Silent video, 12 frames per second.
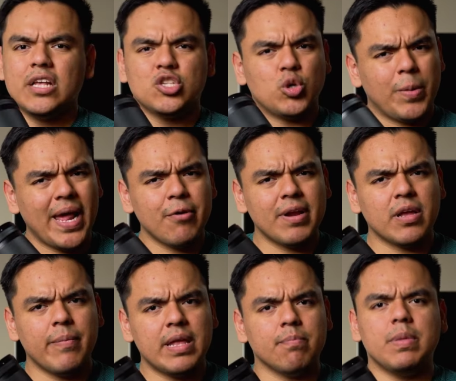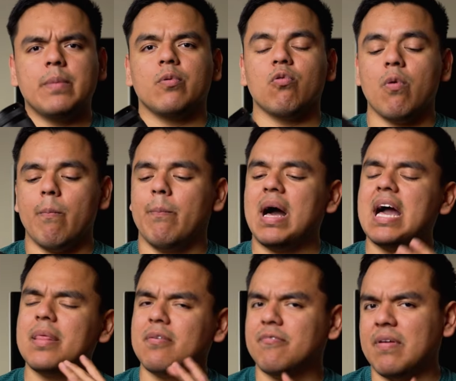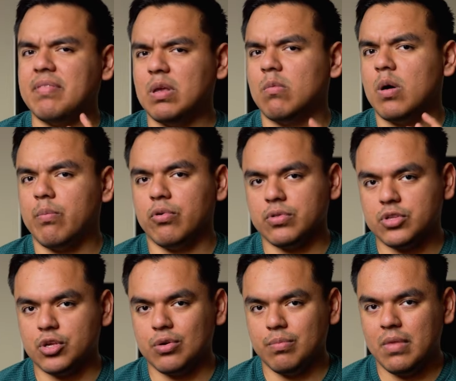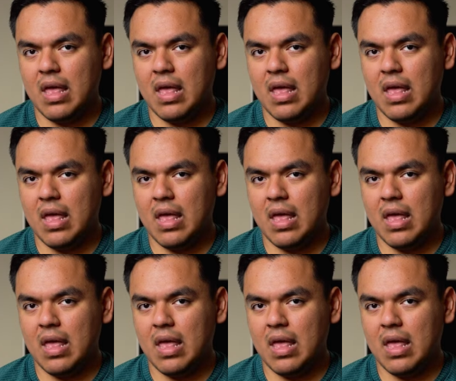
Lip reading: So would I recommend people buy the 51.2?